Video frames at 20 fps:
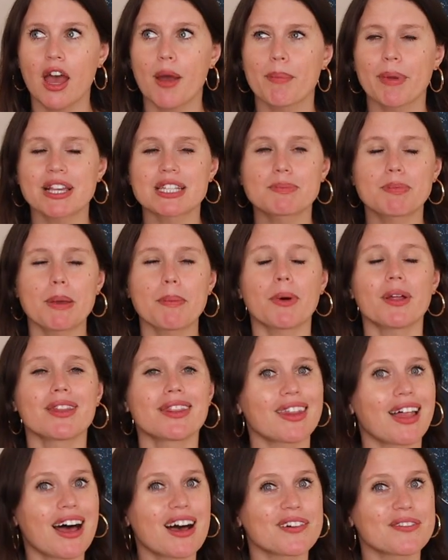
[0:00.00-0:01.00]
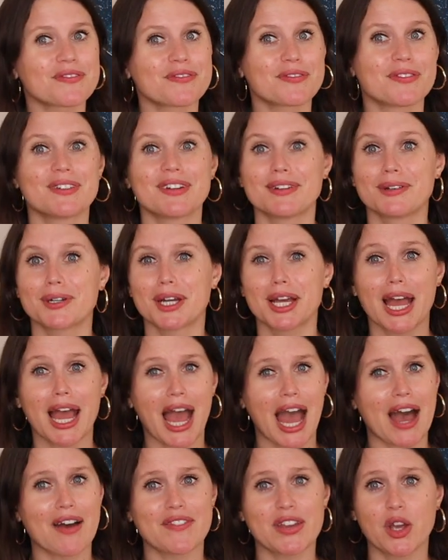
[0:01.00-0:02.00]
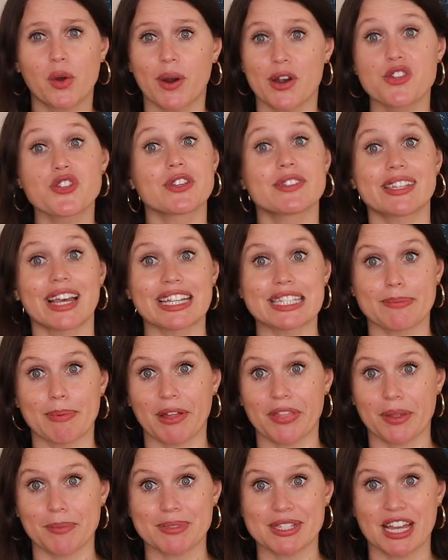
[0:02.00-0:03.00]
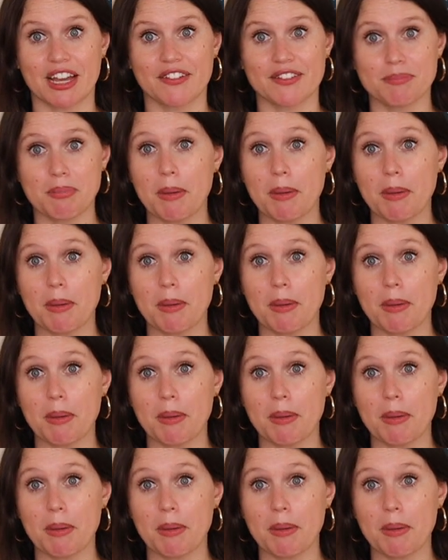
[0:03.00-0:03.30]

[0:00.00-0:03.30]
because people love having questions asked about themselves.